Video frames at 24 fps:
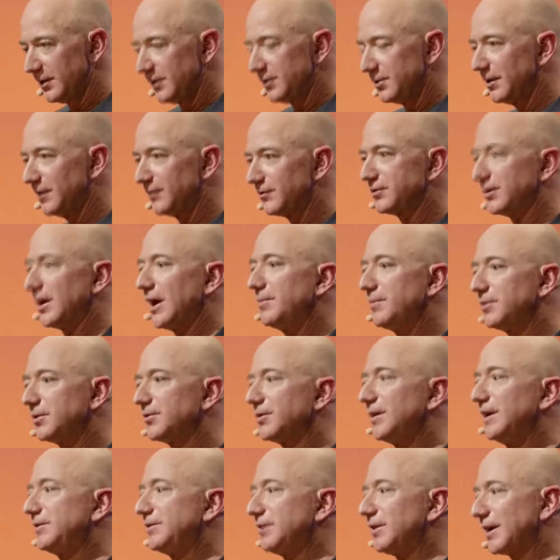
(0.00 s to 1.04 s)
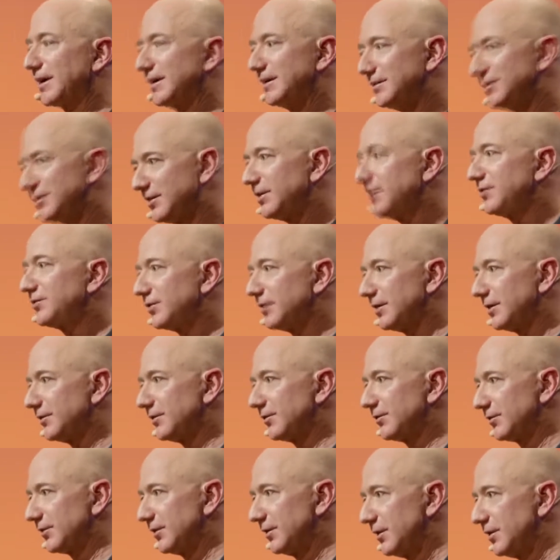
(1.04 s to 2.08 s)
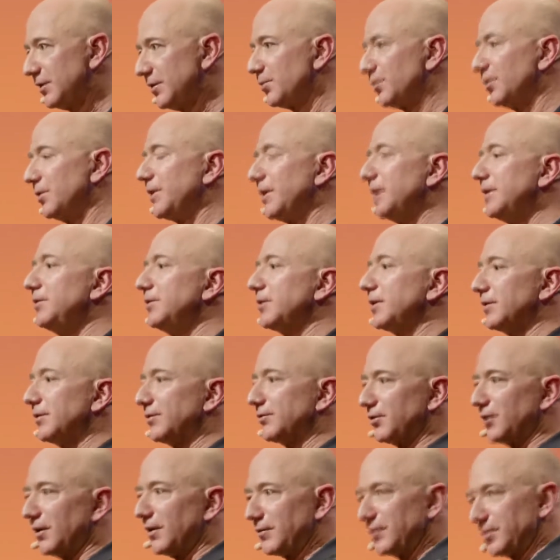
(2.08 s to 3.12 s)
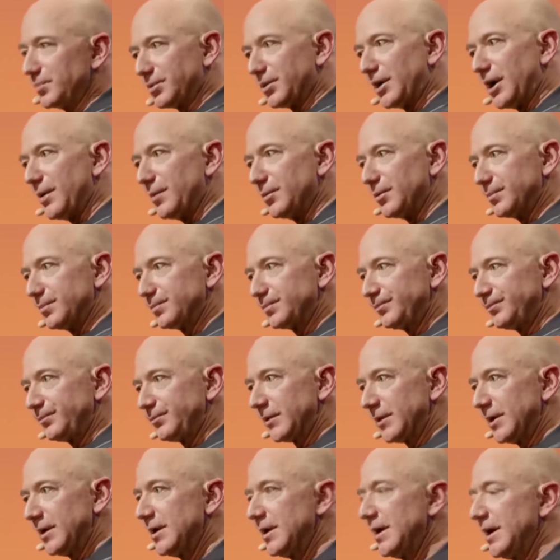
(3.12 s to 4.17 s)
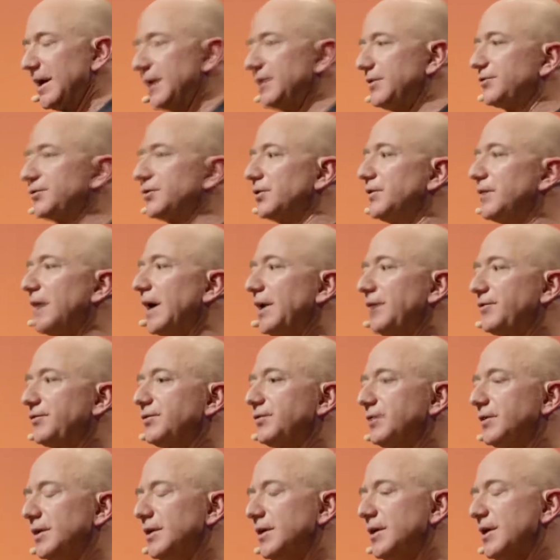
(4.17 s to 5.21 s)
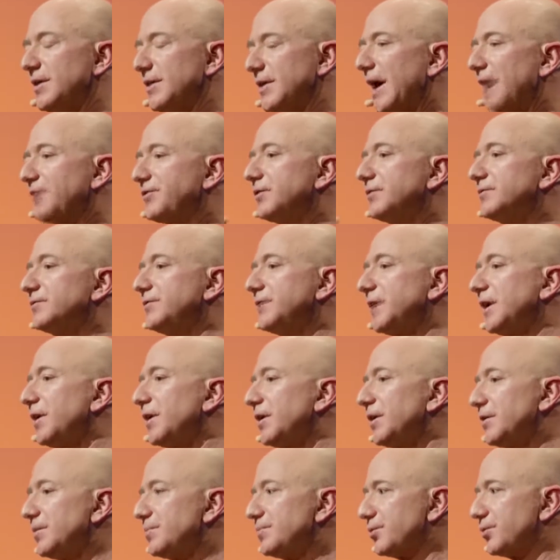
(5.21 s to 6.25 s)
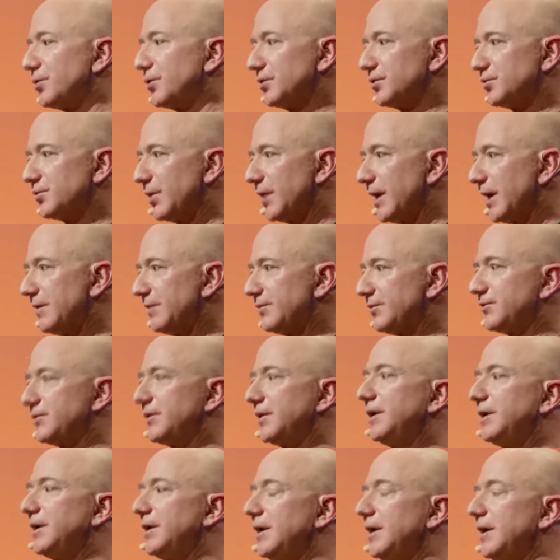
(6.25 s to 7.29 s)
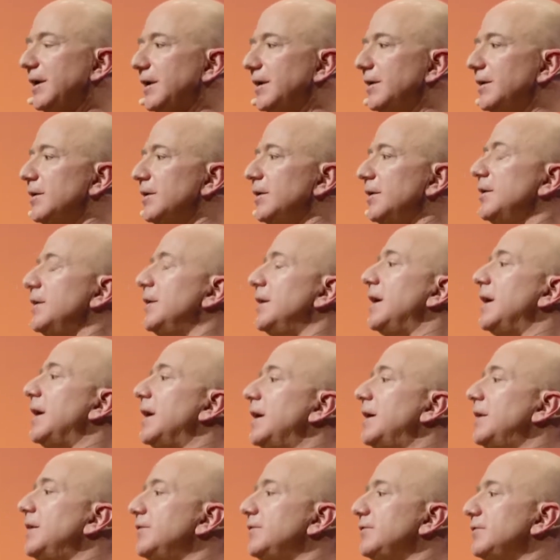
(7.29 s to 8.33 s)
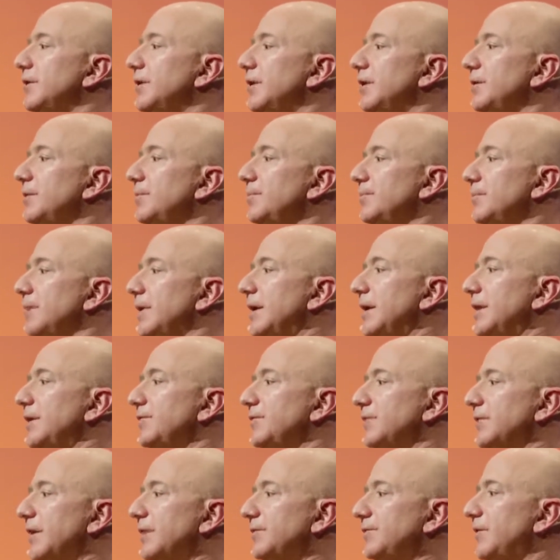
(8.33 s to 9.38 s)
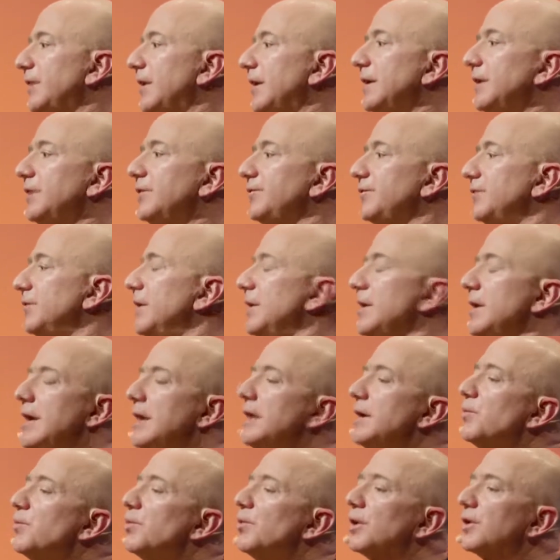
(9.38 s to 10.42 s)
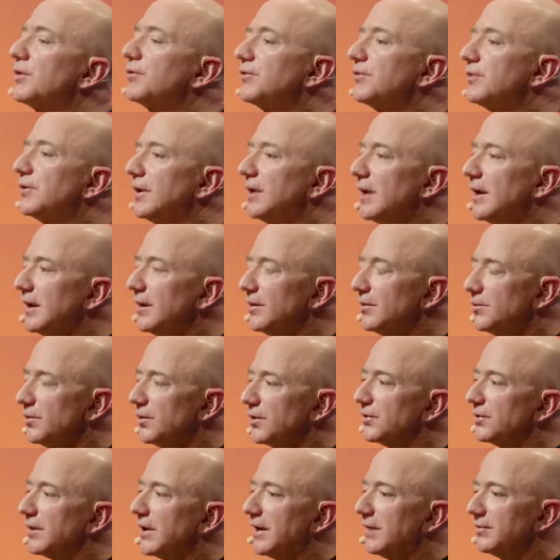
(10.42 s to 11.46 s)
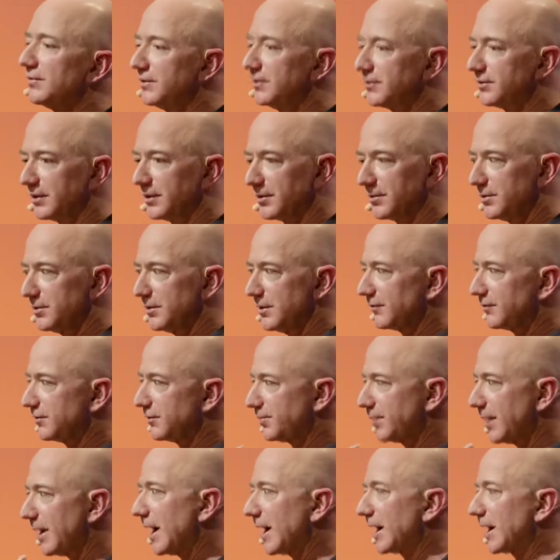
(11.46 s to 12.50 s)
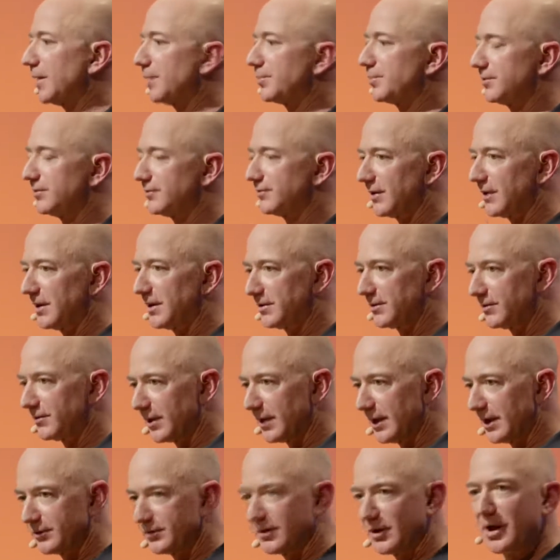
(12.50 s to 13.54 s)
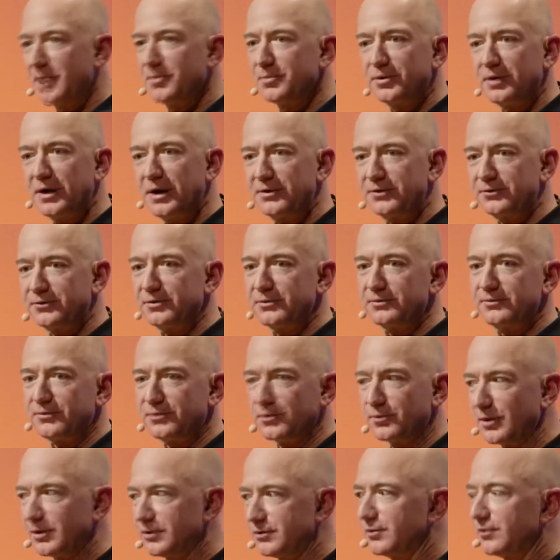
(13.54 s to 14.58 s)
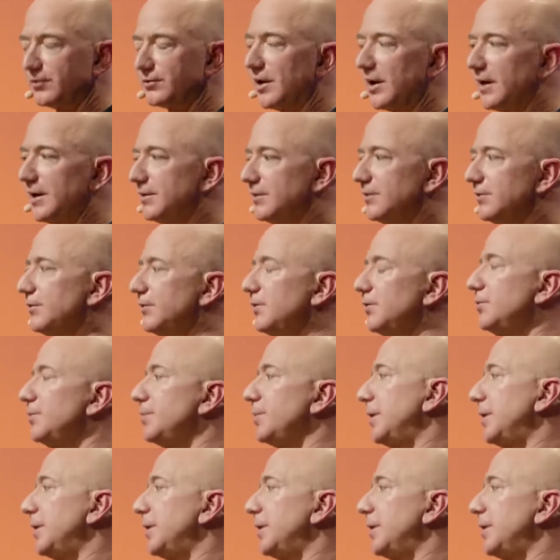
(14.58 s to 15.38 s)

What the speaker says: You have time to create the conditions where then you can solve the problem. And so that's a very important way of thinking, and I find it works with everything. I mean, you have to back up and find the right time horizon for what you're trying to do.